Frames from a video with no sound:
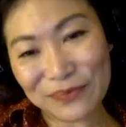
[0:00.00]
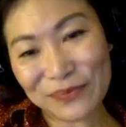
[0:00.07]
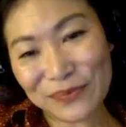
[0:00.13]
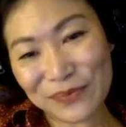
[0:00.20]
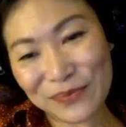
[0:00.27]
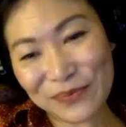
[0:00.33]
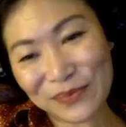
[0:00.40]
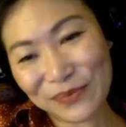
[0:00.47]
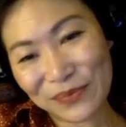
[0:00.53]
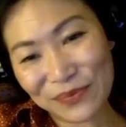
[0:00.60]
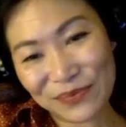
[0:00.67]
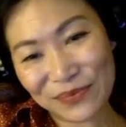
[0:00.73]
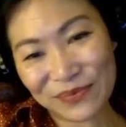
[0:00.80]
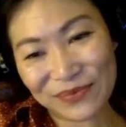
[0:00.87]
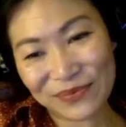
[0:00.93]

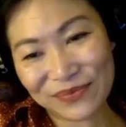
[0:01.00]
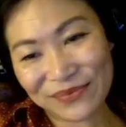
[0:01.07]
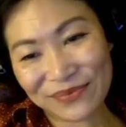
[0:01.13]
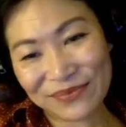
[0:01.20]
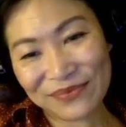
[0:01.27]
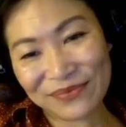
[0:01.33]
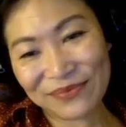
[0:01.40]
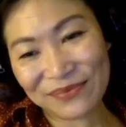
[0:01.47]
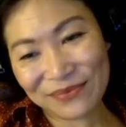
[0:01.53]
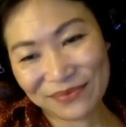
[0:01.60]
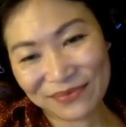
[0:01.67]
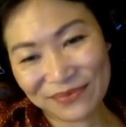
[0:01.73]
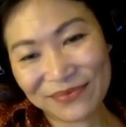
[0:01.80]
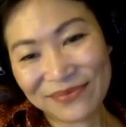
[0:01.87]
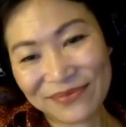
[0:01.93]

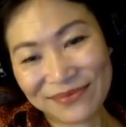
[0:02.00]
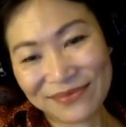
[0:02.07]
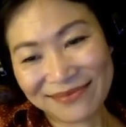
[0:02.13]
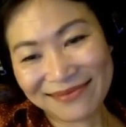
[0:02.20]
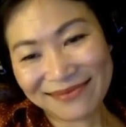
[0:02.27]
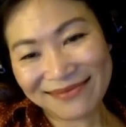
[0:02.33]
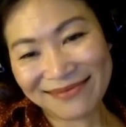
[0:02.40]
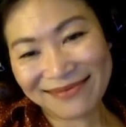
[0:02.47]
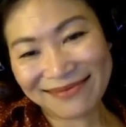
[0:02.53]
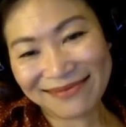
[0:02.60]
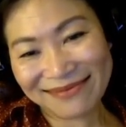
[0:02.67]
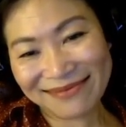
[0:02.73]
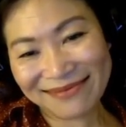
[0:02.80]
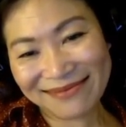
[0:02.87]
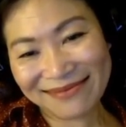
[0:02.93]

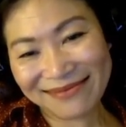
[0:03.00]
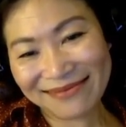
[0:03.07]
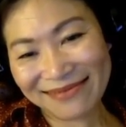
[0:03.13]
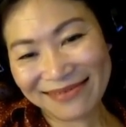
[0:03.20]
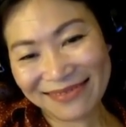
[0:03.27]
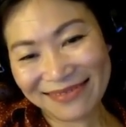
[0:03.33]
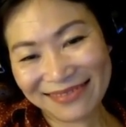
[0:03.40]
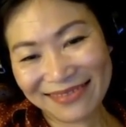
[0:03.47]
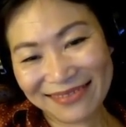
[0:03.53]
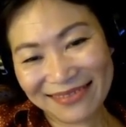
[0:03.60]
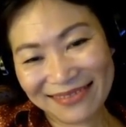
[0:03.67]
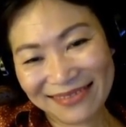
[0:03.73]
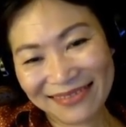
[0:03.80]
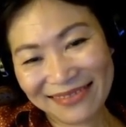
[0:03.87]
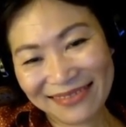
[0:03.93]

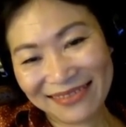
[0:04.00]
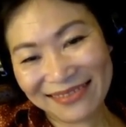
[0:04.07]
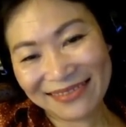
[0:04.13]
(silent)